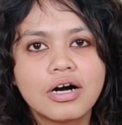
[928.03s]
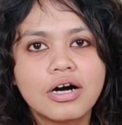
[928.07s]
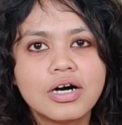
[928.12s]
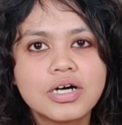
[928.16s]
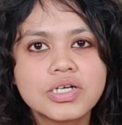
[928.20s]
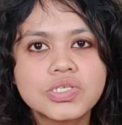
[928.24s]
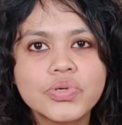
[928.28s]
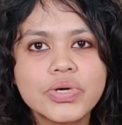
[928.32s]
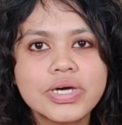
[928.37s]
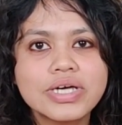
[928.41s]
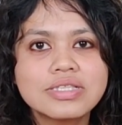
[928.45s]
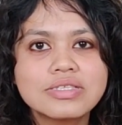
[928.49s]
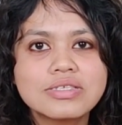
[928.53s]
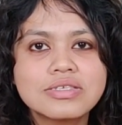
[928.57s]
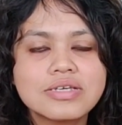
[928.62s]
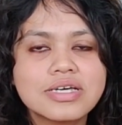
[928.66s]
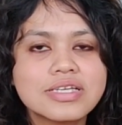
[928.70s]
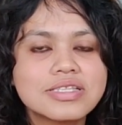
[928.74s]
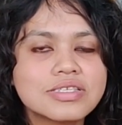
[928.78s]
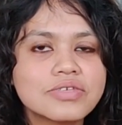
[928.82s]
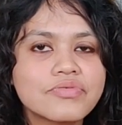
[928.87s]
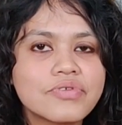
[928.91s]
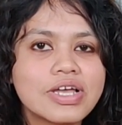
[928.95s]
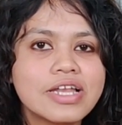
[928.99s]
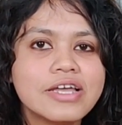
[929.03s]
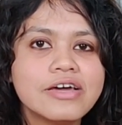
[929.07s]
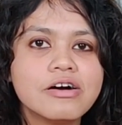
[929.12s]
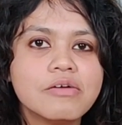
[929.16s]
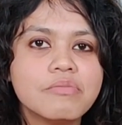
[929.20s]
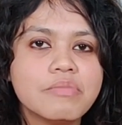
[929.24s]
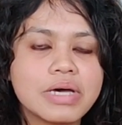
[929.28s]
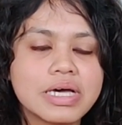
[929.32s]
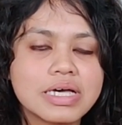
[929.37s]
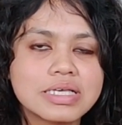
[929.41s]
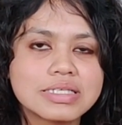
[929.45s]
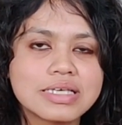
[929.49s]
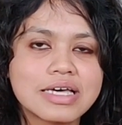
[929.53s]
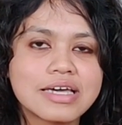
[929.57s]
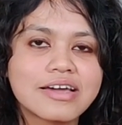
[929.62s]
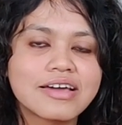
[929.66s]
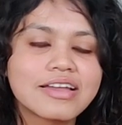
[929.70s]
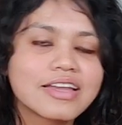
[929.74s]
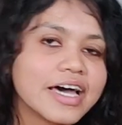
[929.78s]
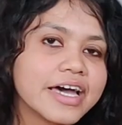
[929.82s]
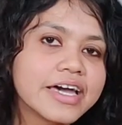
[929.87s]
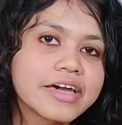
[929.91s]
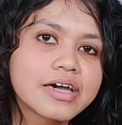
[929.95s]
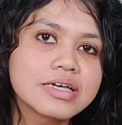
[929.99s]
so it's really
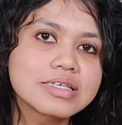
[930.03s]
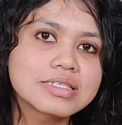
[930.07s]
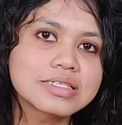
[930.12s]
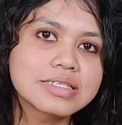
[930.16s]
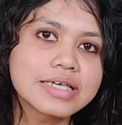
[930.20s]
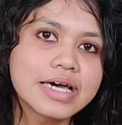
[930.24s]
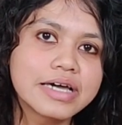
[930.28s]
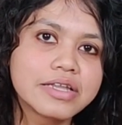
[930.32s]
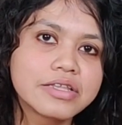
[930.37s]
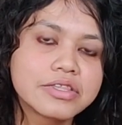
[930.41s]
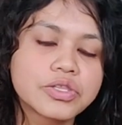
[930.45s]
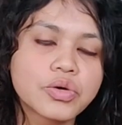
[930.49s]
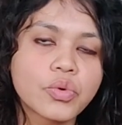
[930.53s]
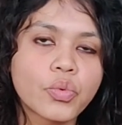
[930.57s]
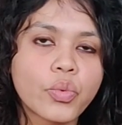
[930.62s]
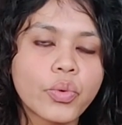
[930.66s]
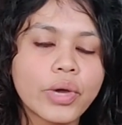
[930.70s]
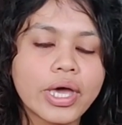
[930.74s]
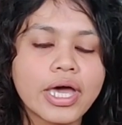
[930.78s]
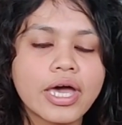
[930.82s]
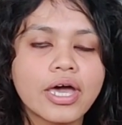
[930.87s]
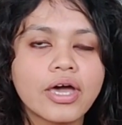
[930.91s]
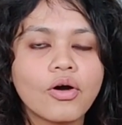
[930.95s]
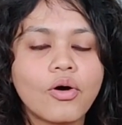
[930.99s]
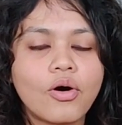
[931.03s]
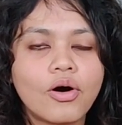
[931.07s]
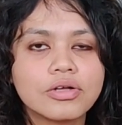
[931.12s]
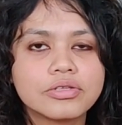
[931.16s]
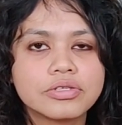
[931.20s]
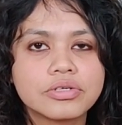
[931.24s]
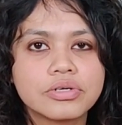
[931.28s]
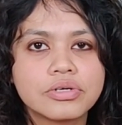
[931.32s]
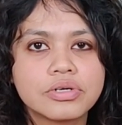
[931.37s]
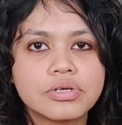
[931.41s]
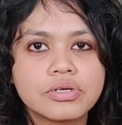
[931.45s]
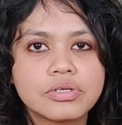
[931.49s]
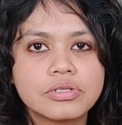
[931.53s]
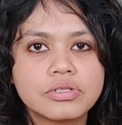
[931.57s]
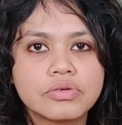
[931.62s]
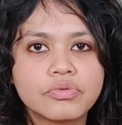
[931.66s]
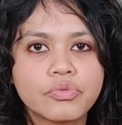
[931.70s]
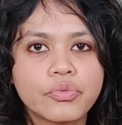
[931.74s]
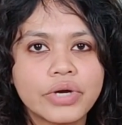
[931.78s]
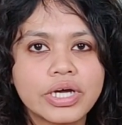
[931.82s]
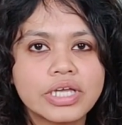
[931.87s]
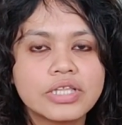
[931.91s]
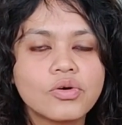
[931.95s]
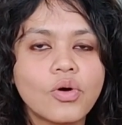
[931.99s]
amazing, like I said, the way the
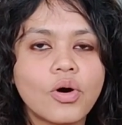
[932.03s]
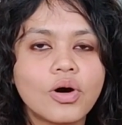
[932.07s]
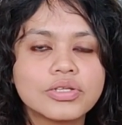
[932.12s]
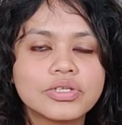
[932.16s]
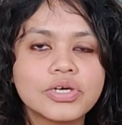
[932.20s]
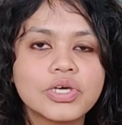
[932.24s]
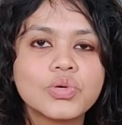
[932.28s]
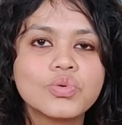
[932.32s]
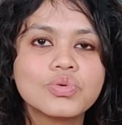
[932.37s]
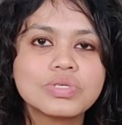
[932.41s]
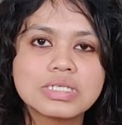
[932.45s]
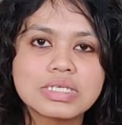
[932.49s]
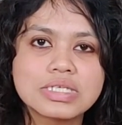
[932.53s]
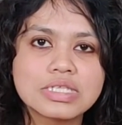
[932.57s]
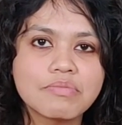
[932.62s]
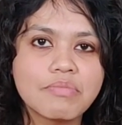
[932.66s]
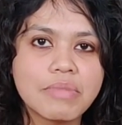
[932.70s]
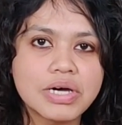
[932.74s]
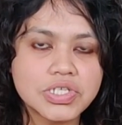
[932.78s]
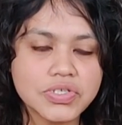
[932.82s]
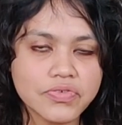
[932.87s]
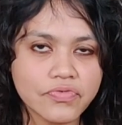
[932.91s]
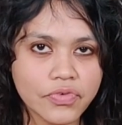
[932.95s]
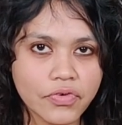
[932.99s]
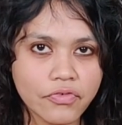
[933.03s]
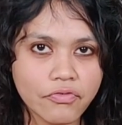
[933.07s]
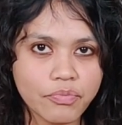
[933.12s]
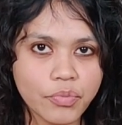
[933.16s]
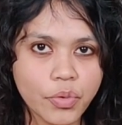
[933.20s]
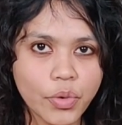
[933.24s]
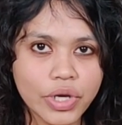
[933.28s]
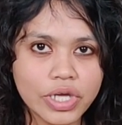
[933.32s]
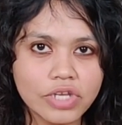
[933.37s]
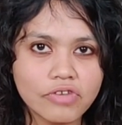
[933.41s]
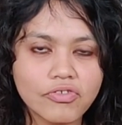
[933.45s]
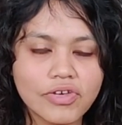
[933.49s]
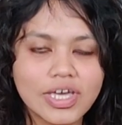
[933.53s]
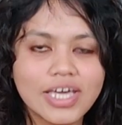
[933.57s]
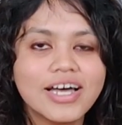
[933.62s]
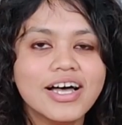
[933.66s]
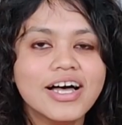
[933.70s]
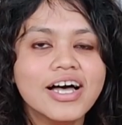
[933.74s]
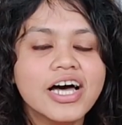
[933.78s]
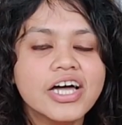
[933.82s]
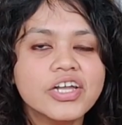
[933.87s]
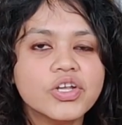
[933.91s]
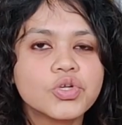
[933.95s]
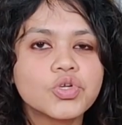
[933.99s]
author uses the metaphor of poetry.
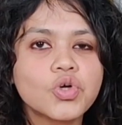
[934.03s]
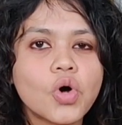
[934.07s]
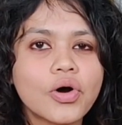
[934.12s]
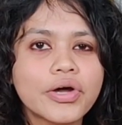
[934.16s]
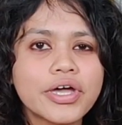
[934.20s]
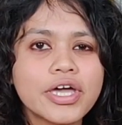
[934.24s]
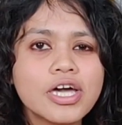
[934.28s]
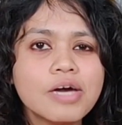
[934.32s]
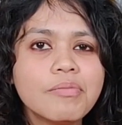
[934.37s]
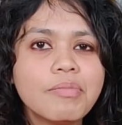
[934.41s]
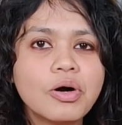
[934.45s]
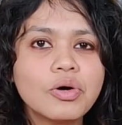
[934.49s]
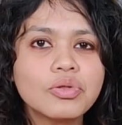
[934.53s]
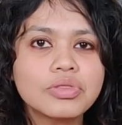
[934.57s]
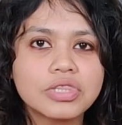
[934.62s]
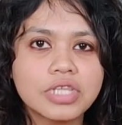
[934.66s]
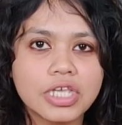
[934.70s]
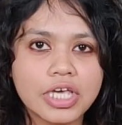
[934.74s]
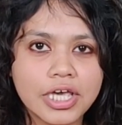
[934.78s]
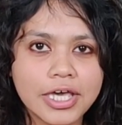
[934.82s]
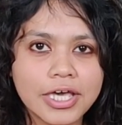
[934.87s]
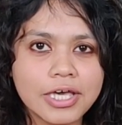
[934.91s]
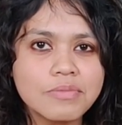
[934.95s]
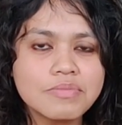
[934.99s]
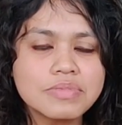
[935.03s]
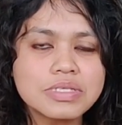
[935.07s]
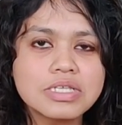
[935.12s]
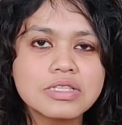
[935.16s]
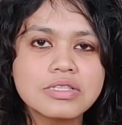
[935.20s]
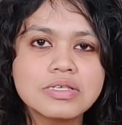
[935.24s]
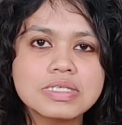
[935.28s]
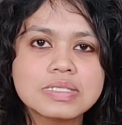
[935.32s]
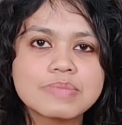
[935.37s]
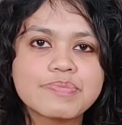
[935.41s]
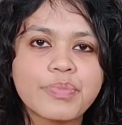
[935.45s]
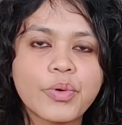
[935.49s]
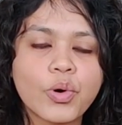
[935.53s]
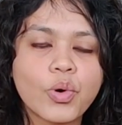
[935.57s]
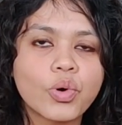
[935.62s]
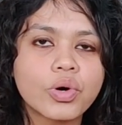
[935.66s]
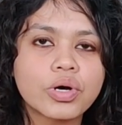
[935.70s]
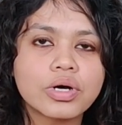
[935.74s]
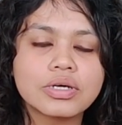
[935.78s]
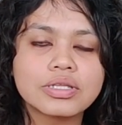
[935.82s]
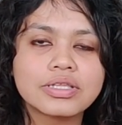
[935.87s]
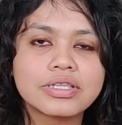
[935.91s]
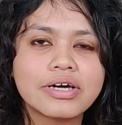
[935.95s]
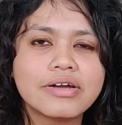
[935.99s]
Now, talking about themes in this
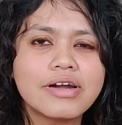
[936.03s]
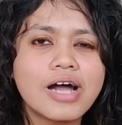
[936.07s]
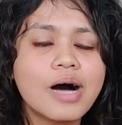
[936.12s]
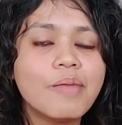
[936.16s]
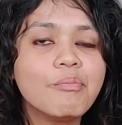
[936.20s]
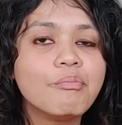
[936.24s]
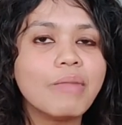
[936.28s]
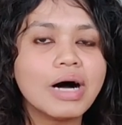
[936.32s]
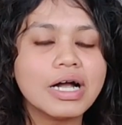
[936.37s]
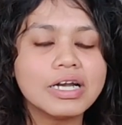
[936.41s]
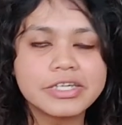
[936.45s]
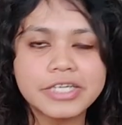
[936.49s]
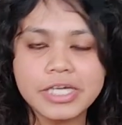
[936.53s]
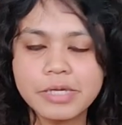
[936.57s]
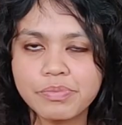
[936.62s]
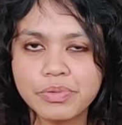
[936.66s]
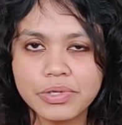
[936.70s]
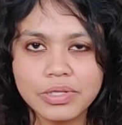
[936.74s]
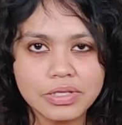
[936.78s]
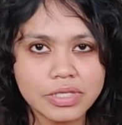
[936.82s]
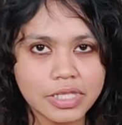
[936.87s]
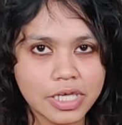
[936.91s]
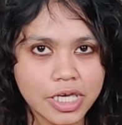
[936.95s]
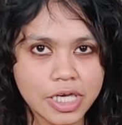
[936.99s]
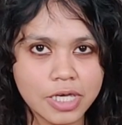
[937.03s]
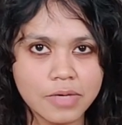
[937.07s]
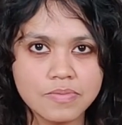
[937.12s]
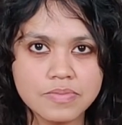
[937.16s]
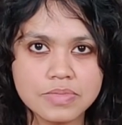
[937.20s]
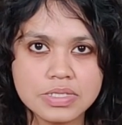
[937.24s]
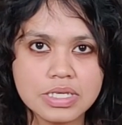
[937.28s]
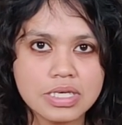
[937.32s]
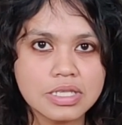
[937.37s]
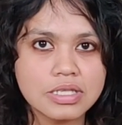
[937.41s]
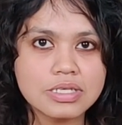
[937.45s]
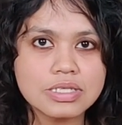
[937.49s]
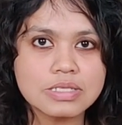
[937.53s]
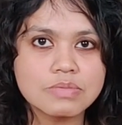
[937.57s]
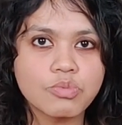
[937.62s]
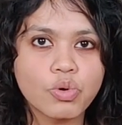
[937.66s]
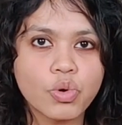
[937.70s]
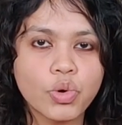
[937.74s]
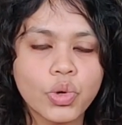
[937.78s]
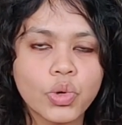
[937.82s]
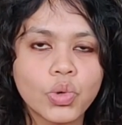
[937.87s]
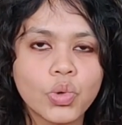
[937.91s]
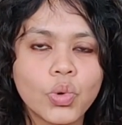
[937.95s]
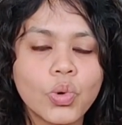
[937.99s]
book, there are multiple themes in this
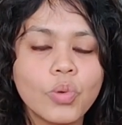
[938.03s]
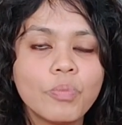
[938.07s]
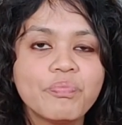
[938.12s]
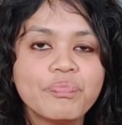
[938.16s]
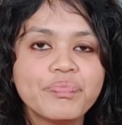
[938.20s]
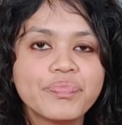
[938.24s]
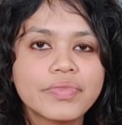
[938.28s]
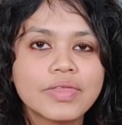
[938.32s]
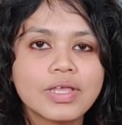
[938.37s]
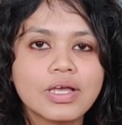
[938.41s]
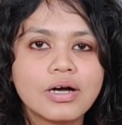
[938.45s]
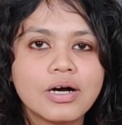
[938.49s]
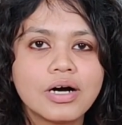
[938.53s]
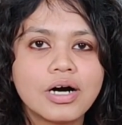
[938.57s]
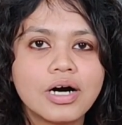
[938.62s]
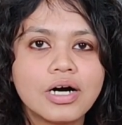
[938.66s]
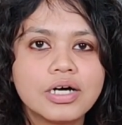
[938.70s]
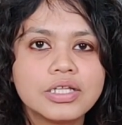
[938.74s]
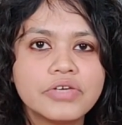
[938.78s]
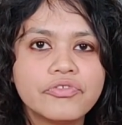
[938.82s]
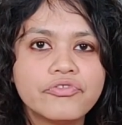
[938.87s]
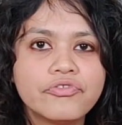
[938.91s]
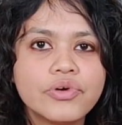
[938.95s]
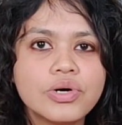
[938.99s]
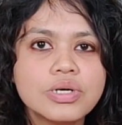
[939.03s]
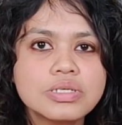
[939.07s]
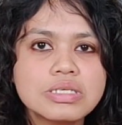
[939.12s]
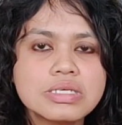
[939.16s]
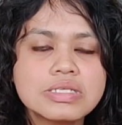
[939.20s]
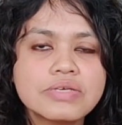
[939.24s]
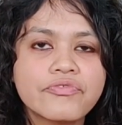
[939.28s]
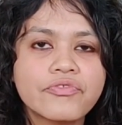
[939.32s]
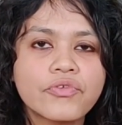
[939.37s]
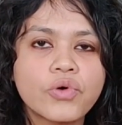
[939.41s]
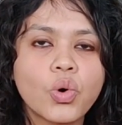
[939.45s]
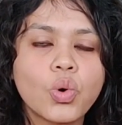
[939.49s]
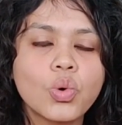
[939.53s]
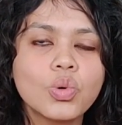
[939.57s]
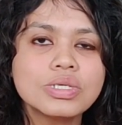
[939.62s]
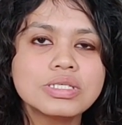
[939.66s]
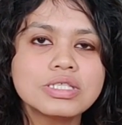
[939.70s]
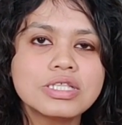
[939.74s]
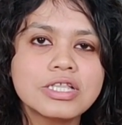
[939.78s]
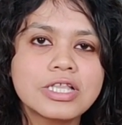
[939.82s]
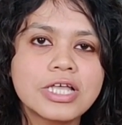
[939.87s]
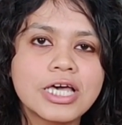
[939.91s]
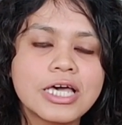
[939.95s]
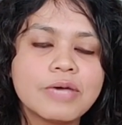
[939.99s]
book. The first is, of
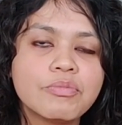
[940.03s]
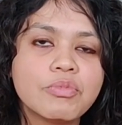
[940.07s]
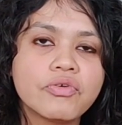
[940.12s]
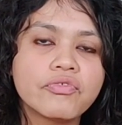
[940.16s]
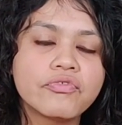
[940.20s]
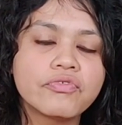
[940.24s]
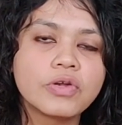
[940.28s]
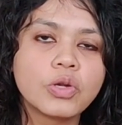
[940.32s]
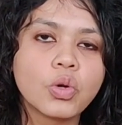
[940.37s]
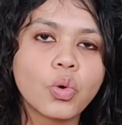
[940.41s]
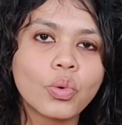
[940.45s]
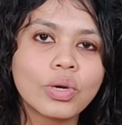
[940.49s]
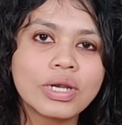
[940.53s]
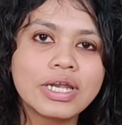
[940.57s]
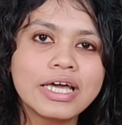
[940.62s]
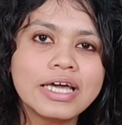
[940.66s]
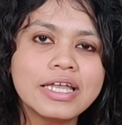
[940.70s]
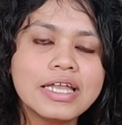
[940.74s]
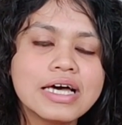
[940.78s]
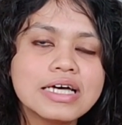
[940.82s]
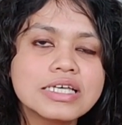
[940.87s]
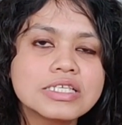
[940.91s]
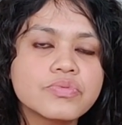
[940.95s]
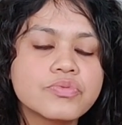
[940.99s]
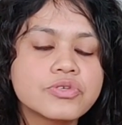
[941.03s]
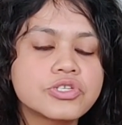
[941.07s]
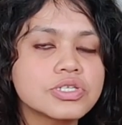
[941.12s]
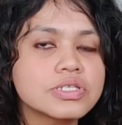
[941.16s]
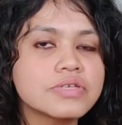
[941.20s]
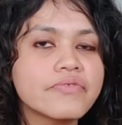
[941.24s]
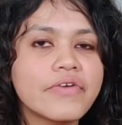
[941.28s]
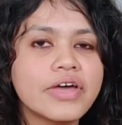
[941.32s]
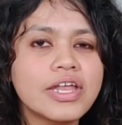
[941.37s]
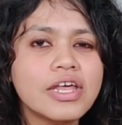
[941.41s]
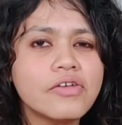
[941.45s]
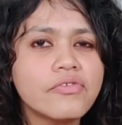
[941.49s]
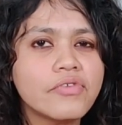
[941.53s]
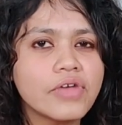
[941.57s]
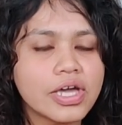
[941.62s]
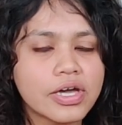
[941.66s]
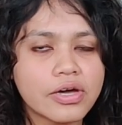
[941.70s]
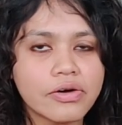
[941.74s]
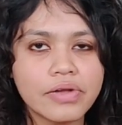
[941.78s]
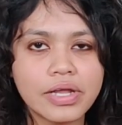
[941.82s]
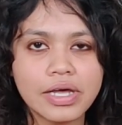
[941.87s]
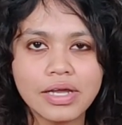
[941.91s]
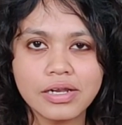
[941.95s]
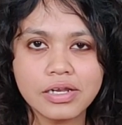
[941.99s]
course, the theme of loneliness, which is a very
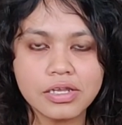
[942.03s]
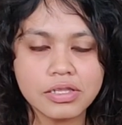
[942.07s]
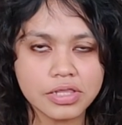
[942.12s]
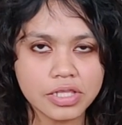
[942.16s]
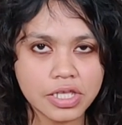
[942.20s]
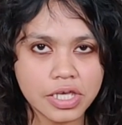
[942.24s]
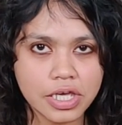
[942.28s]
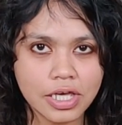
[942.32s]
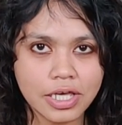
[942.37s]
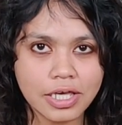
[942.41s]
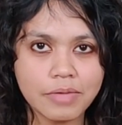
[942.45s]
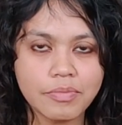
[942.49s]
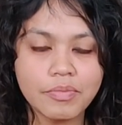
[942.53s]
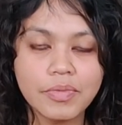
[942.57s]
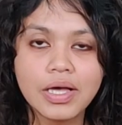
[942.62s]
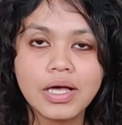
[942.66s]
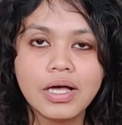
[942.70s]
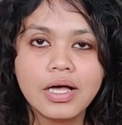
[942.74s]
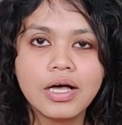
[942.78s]
recurrent theme